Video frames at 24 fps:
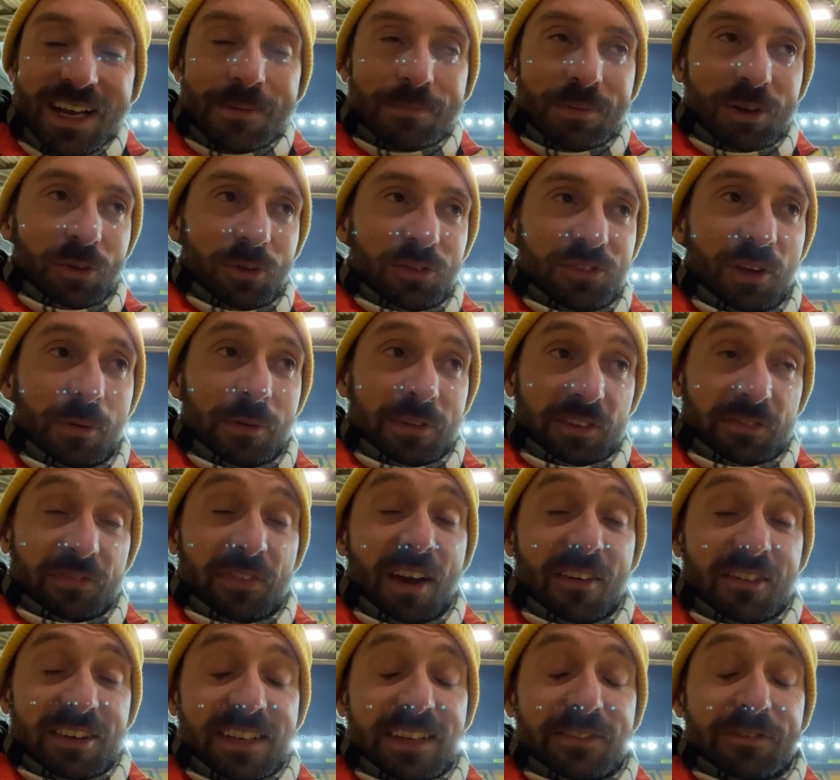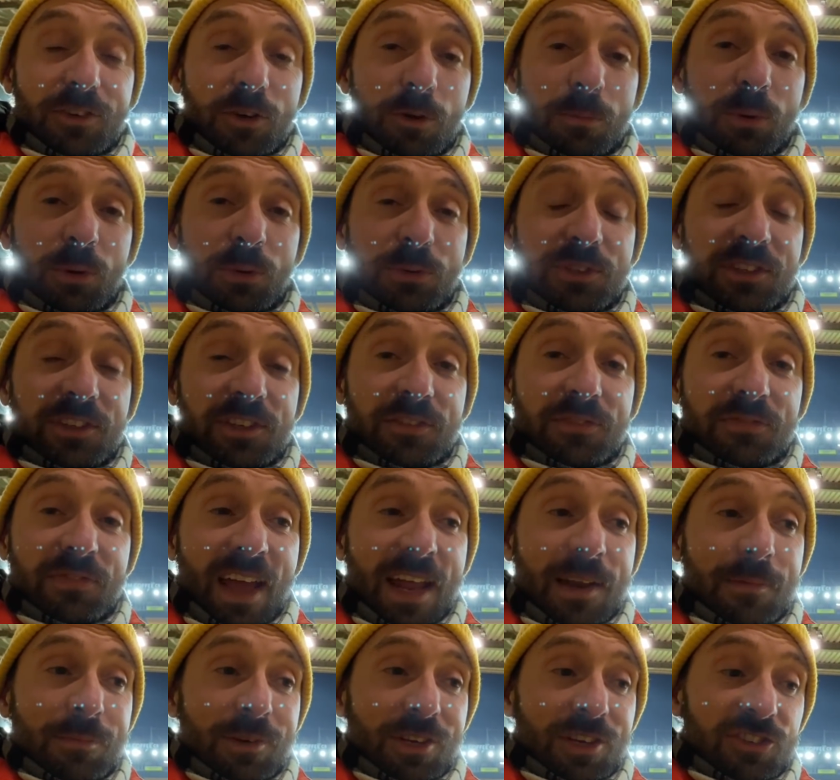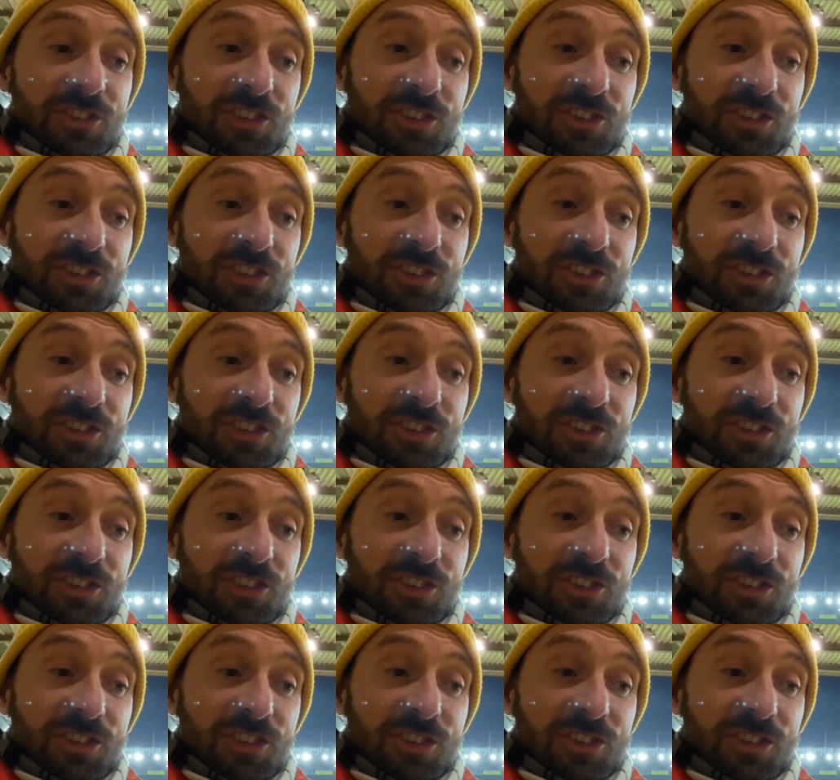but also it's a very difficult ball to defend because